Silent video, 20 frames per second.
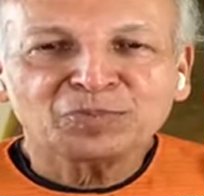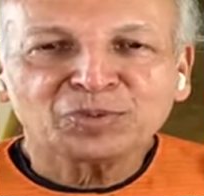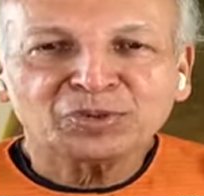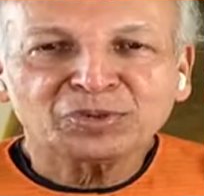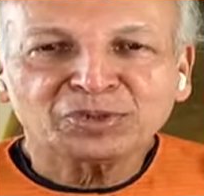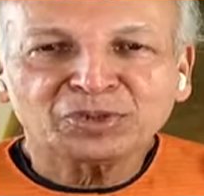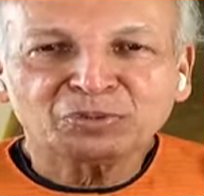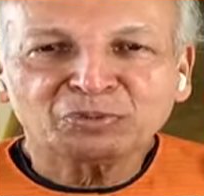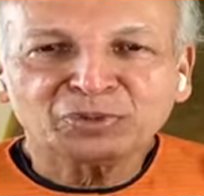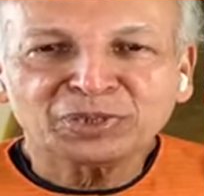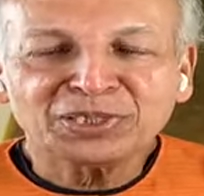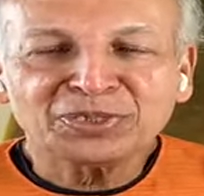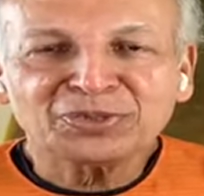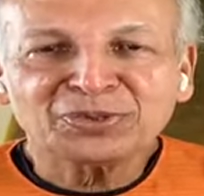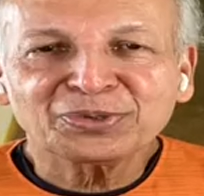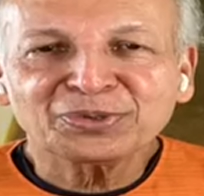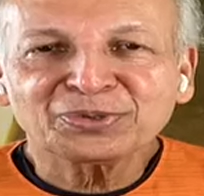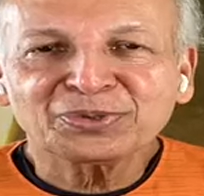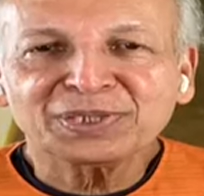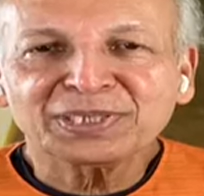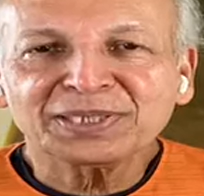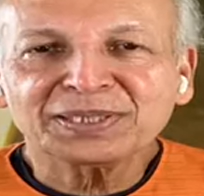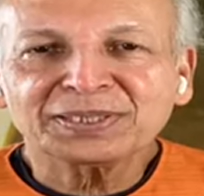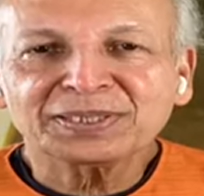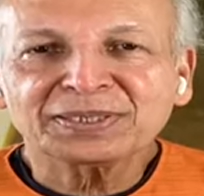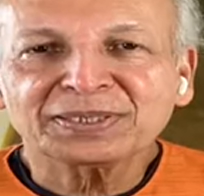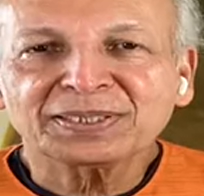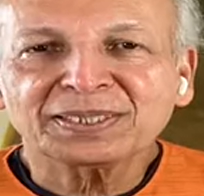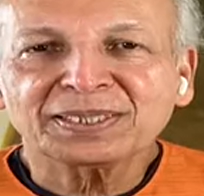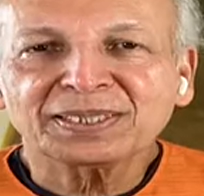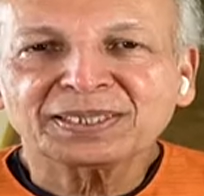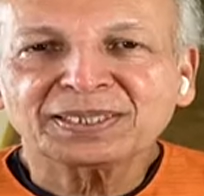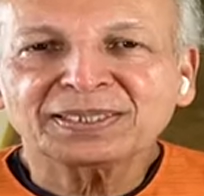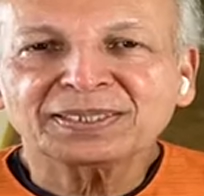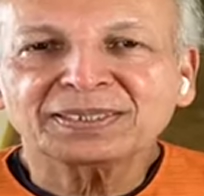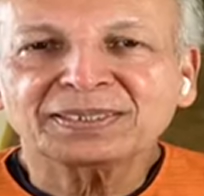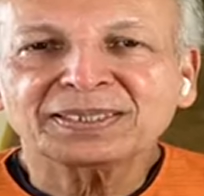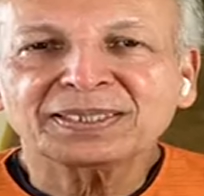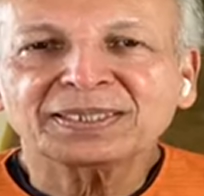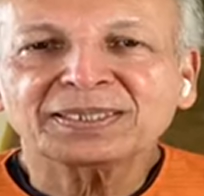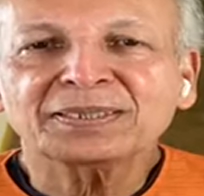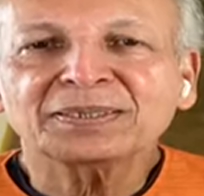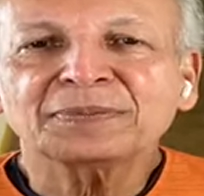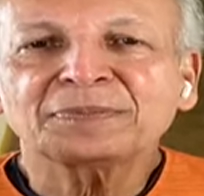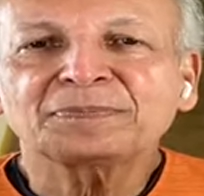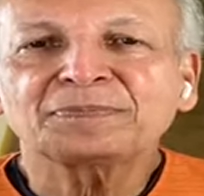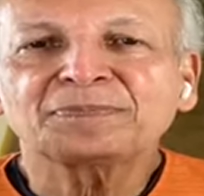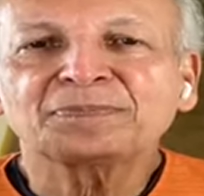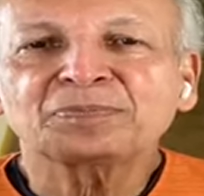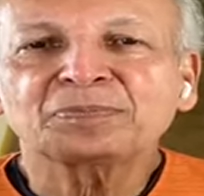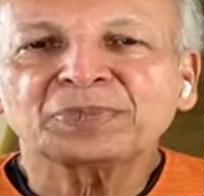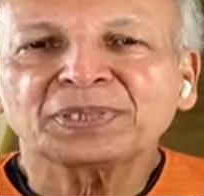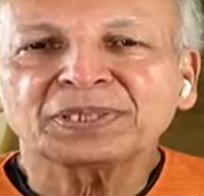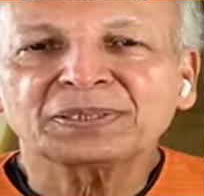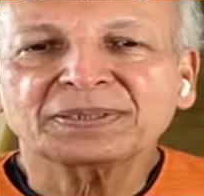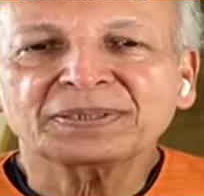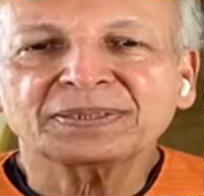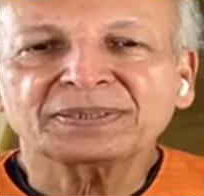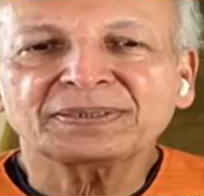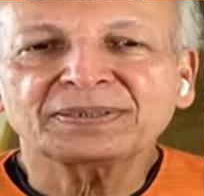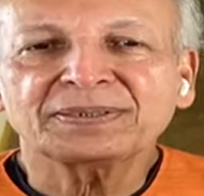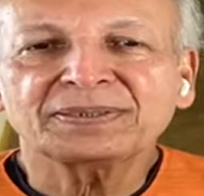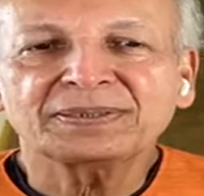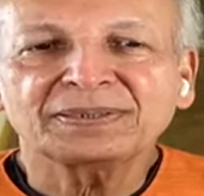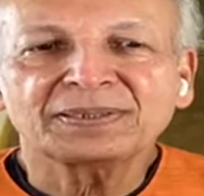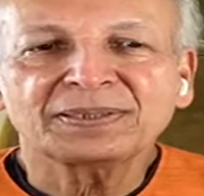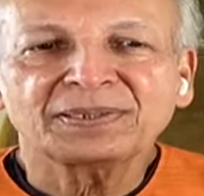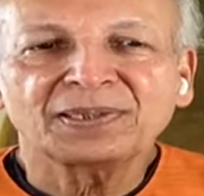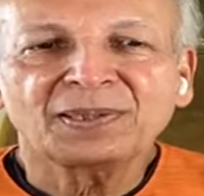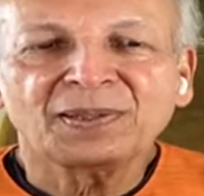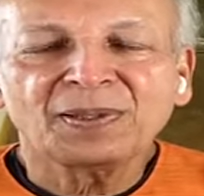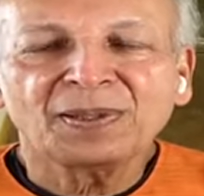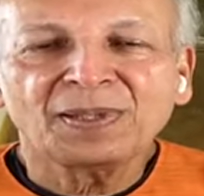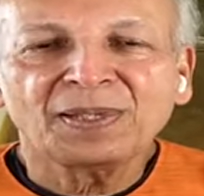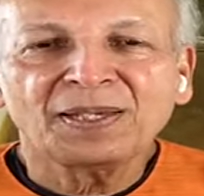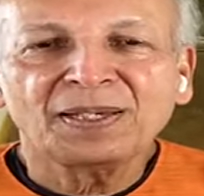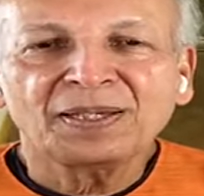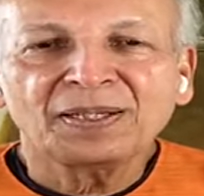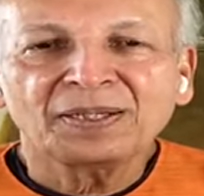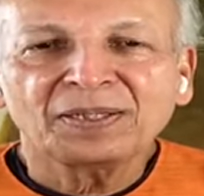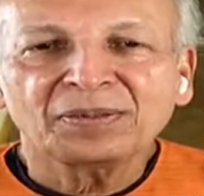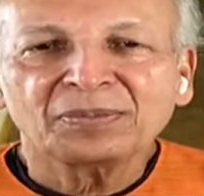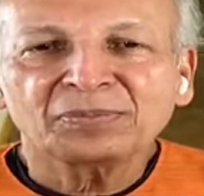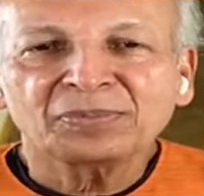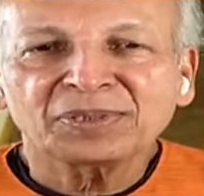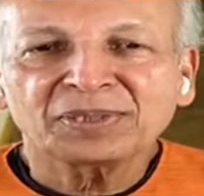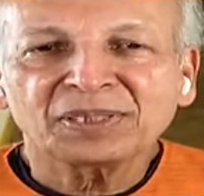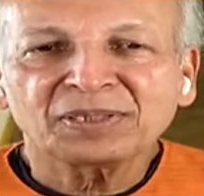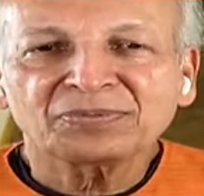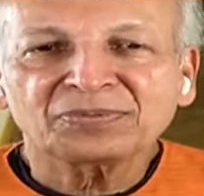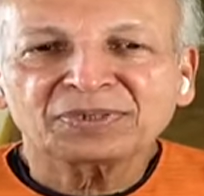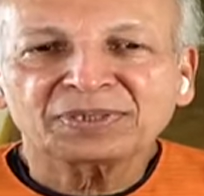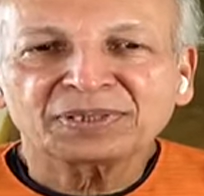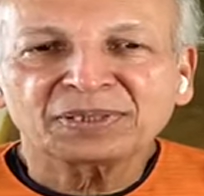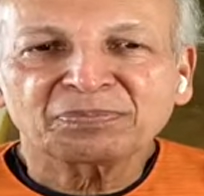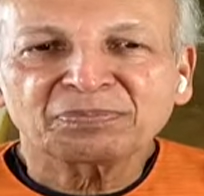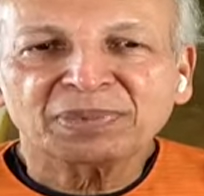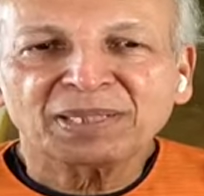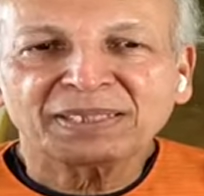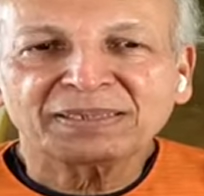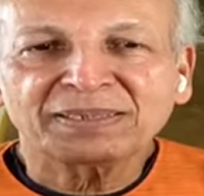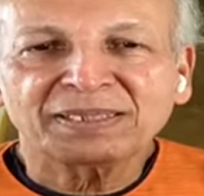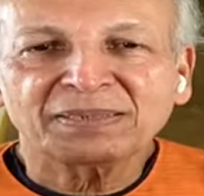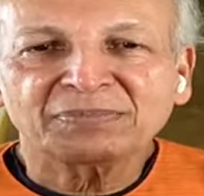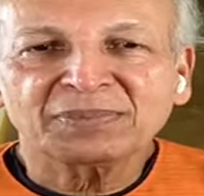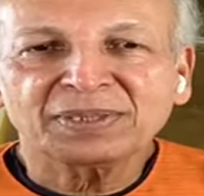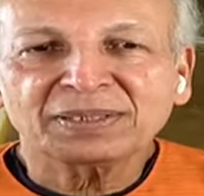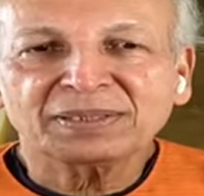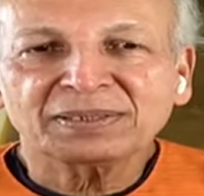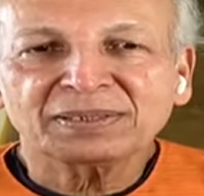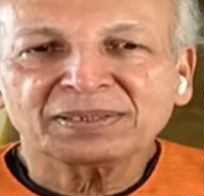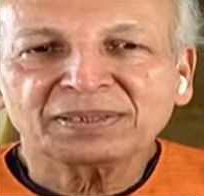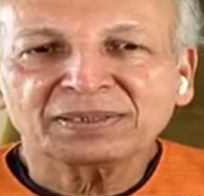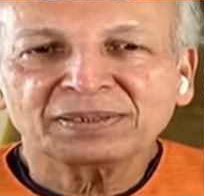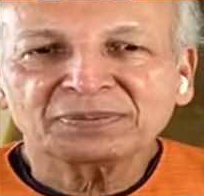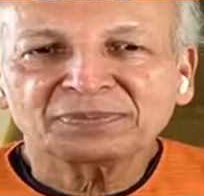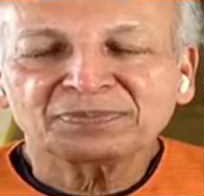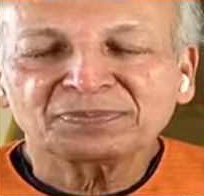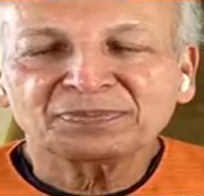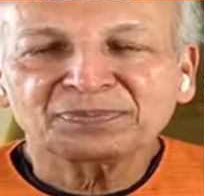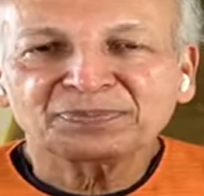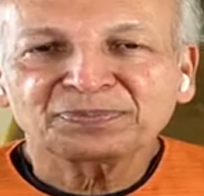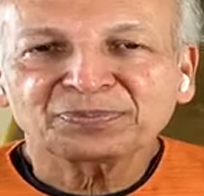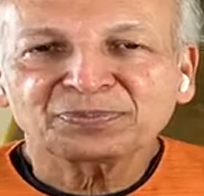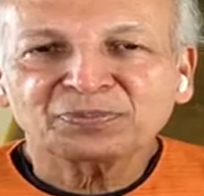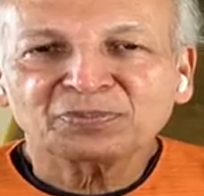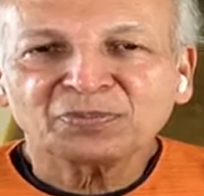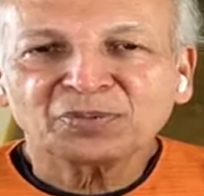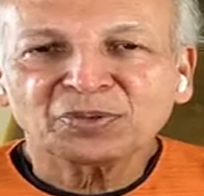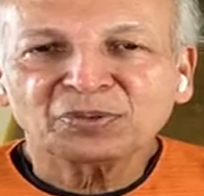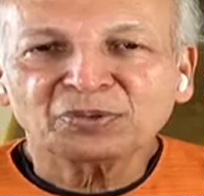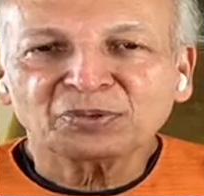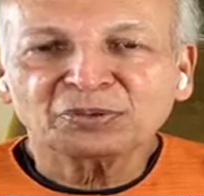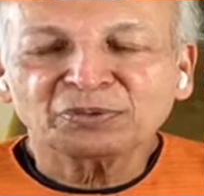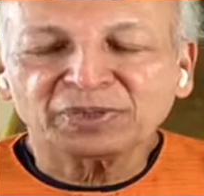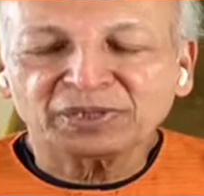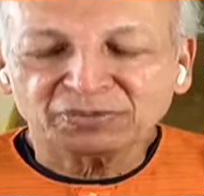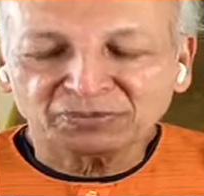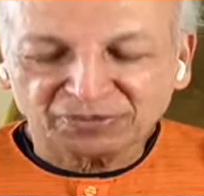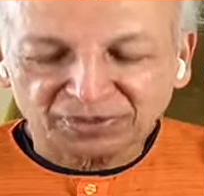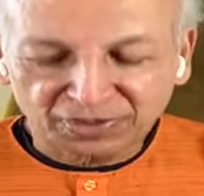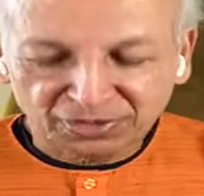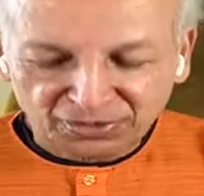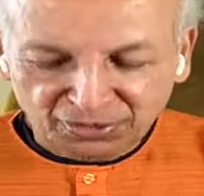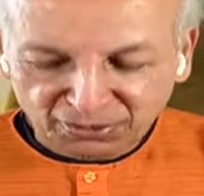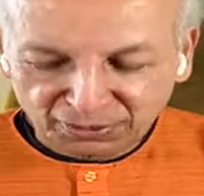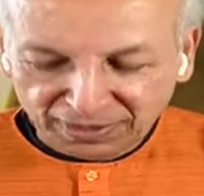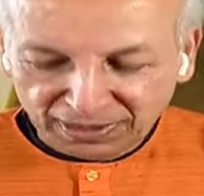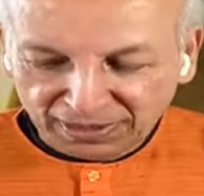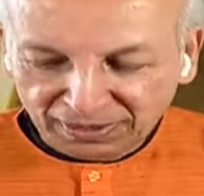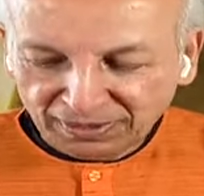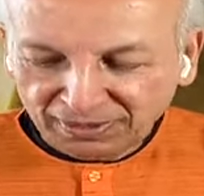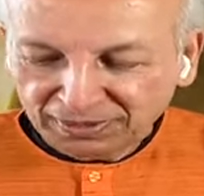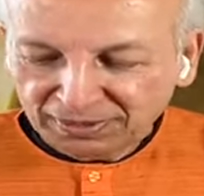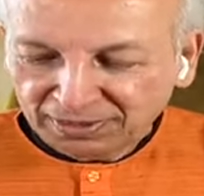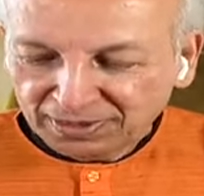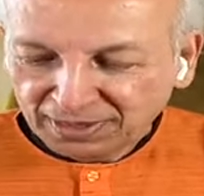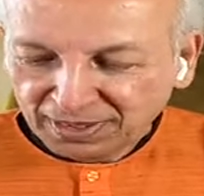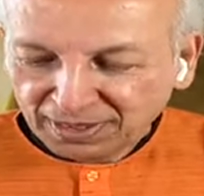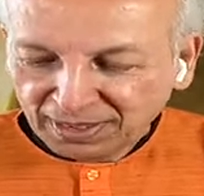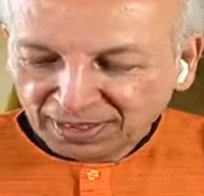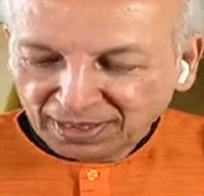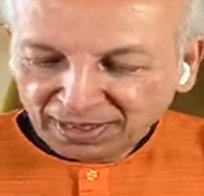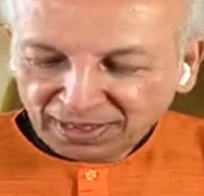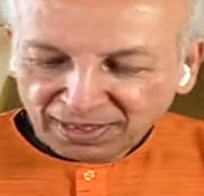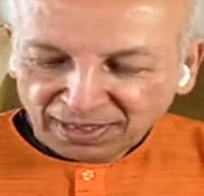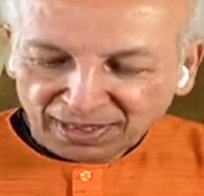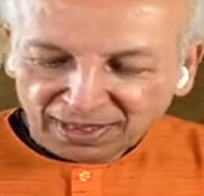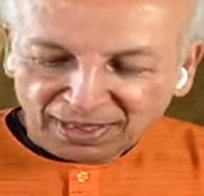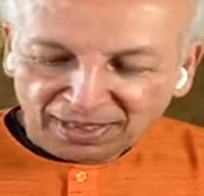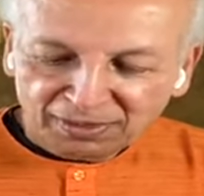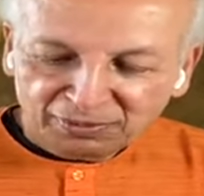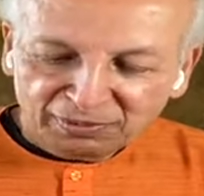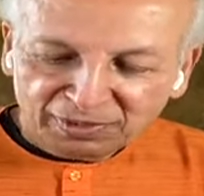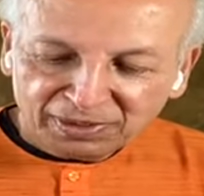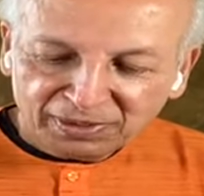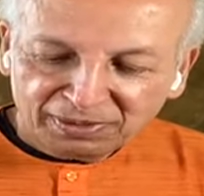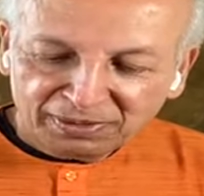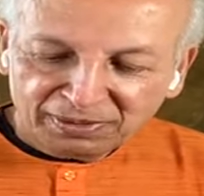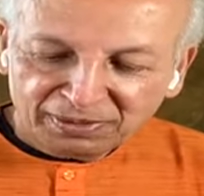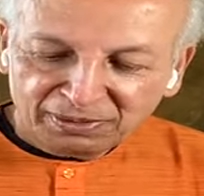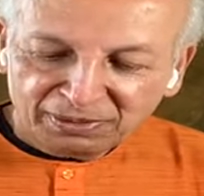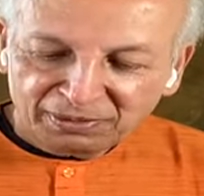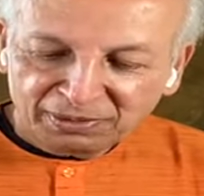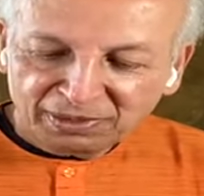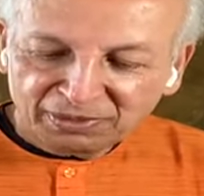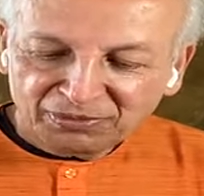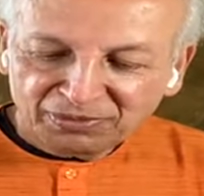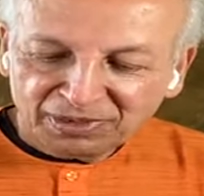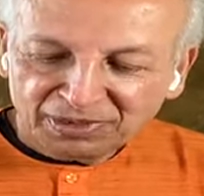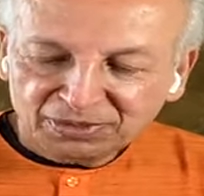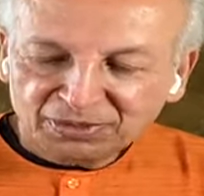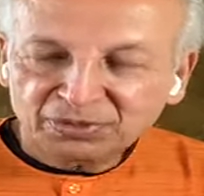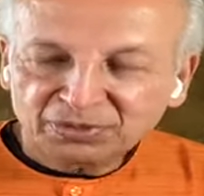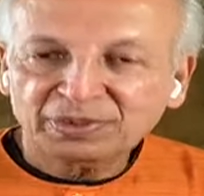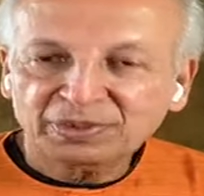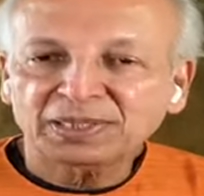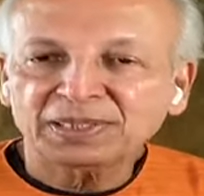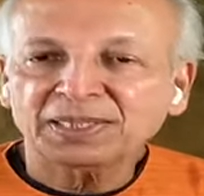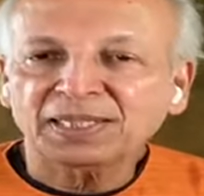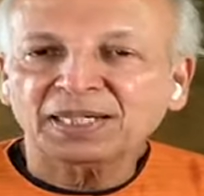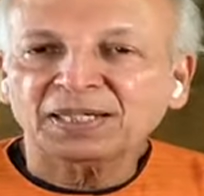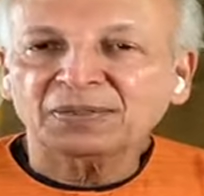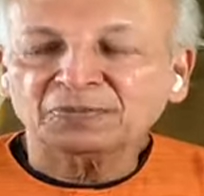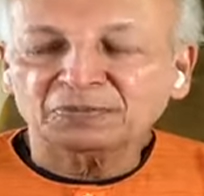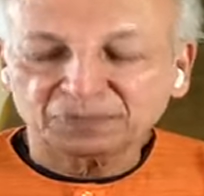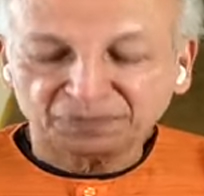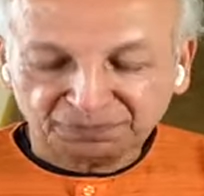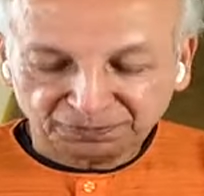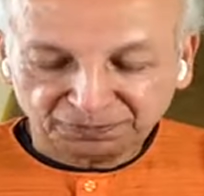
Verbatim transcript: We used to do this in uh, person, but after the pandemic, we went virtual and we're continuing virtual now.